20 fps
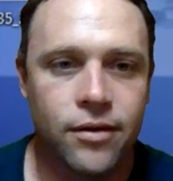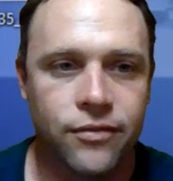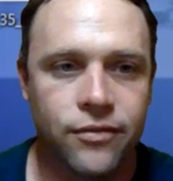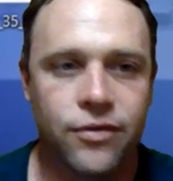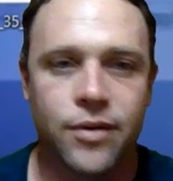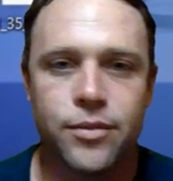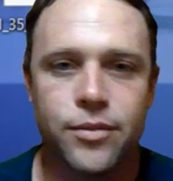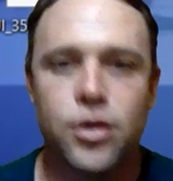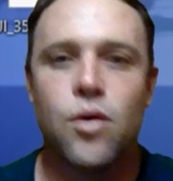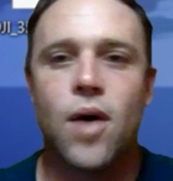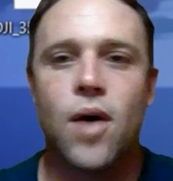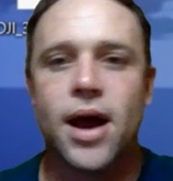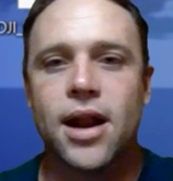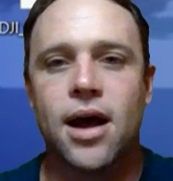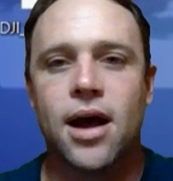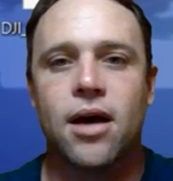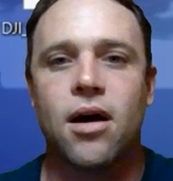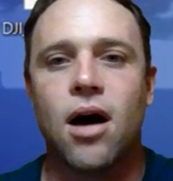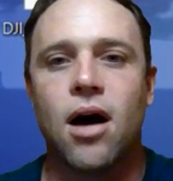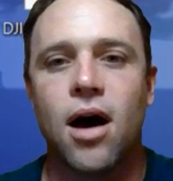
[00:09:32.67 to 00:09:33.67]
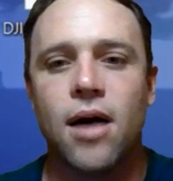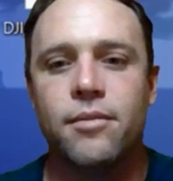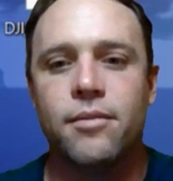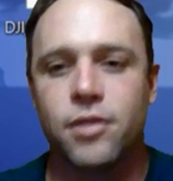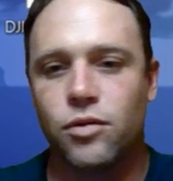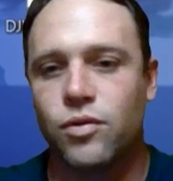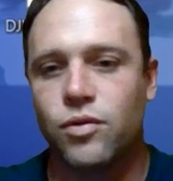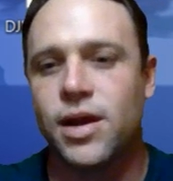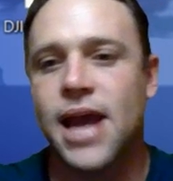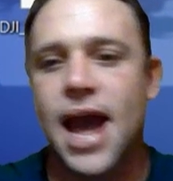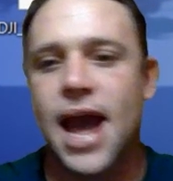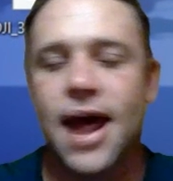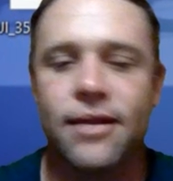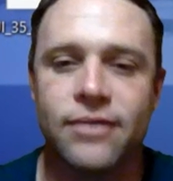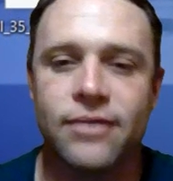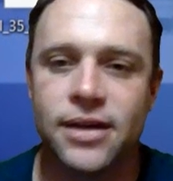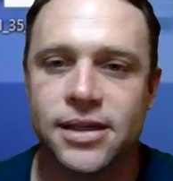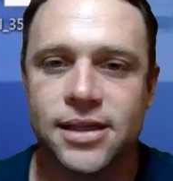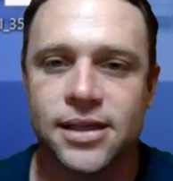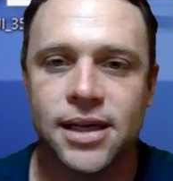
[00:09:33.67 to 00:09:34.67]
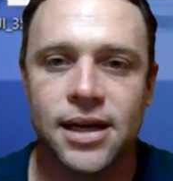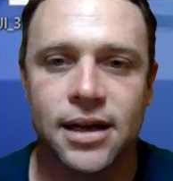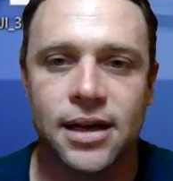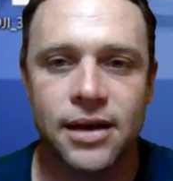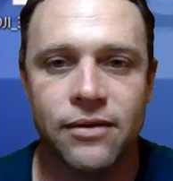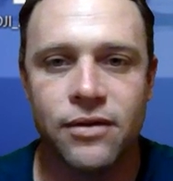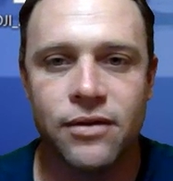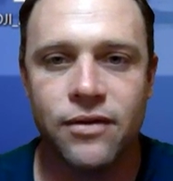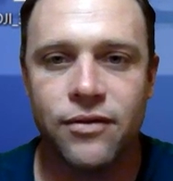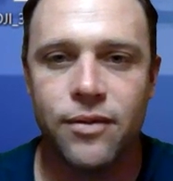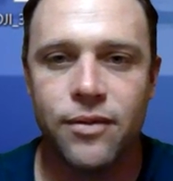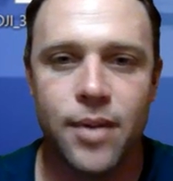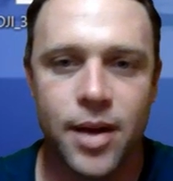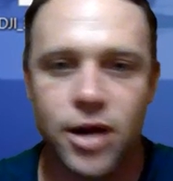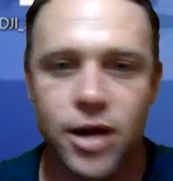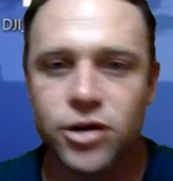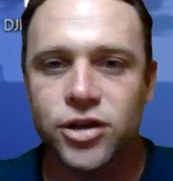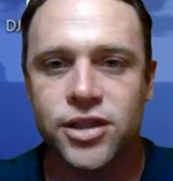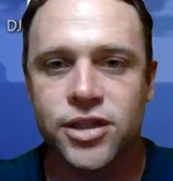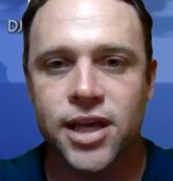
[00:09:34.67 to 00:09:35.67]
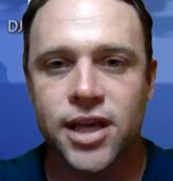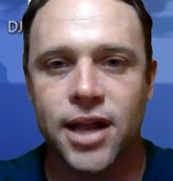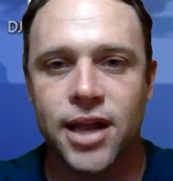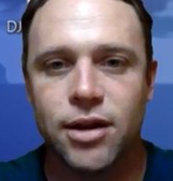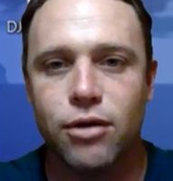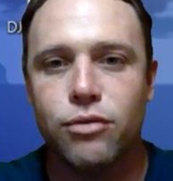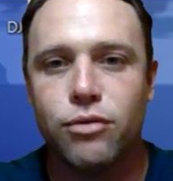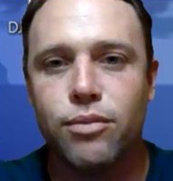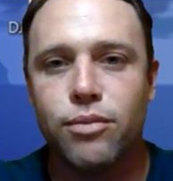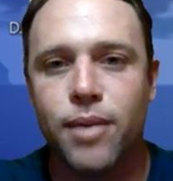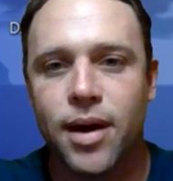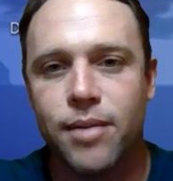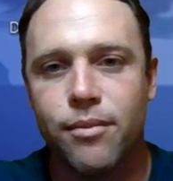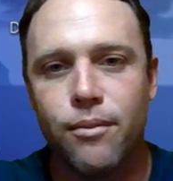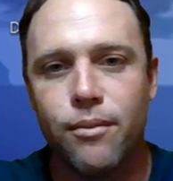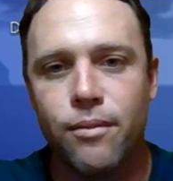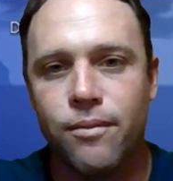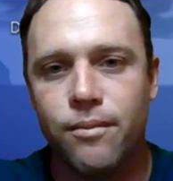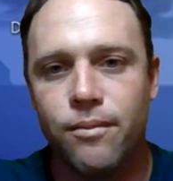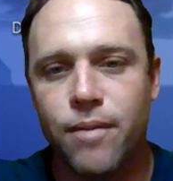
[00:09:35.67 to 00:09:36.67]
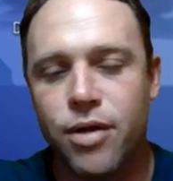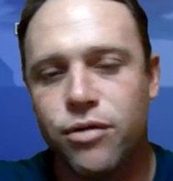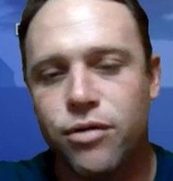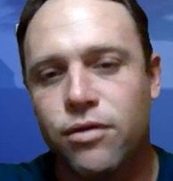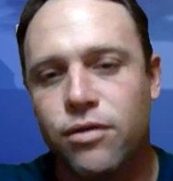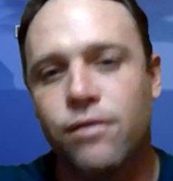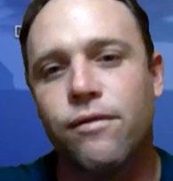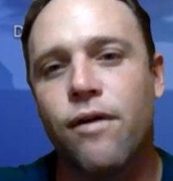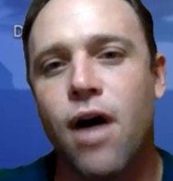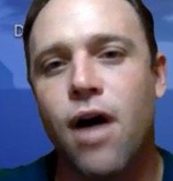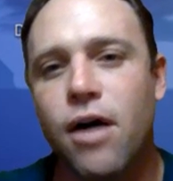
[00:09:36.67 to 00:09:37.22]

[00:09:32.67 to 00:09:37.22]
from UI.com and re-add this in, even if I'm not here, just like I did with my mother and